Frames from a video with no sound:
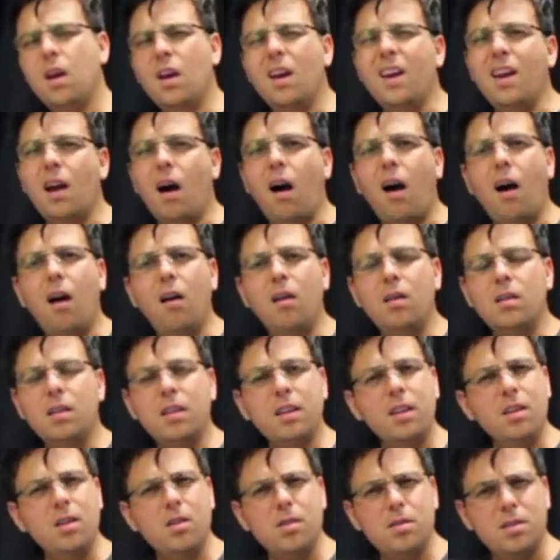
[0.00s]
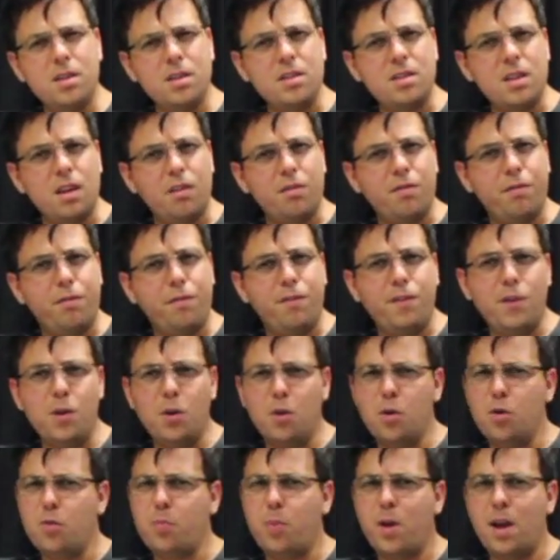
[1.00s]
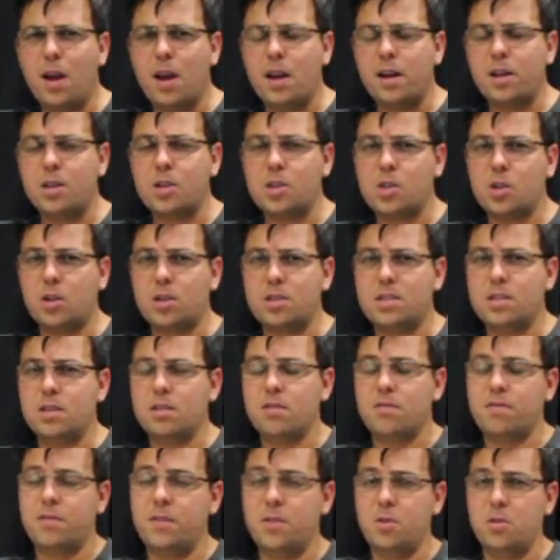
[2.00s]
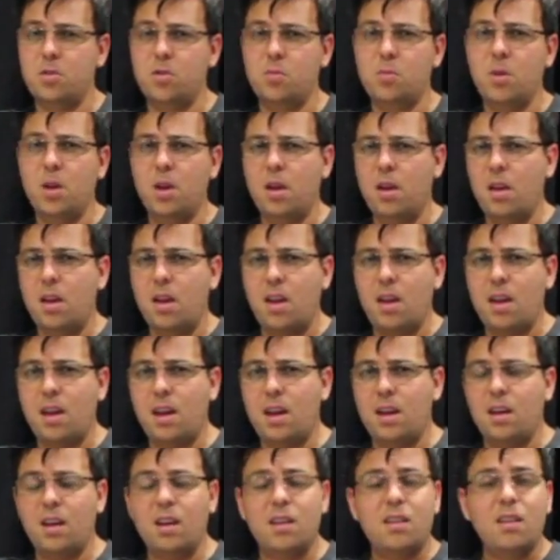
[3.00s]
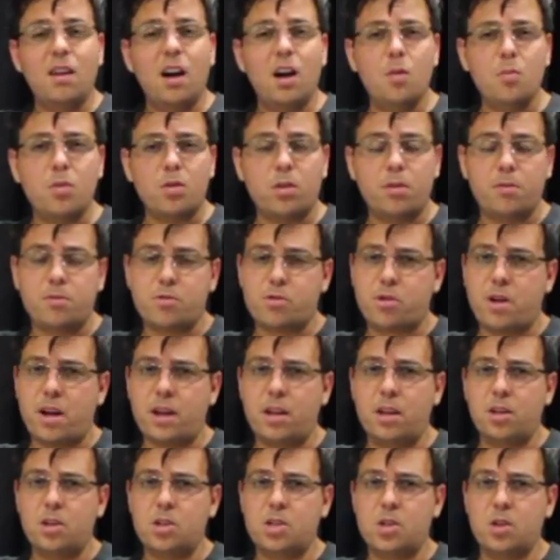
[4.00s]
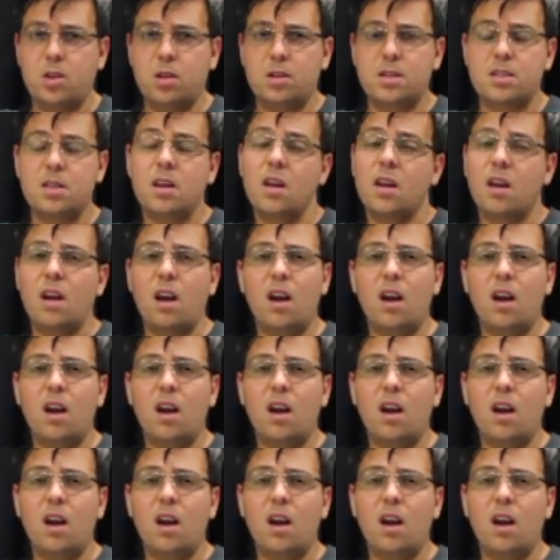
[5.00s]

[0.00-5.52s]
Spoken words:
He only uses a few panning shots in the film and a number of tracking shots,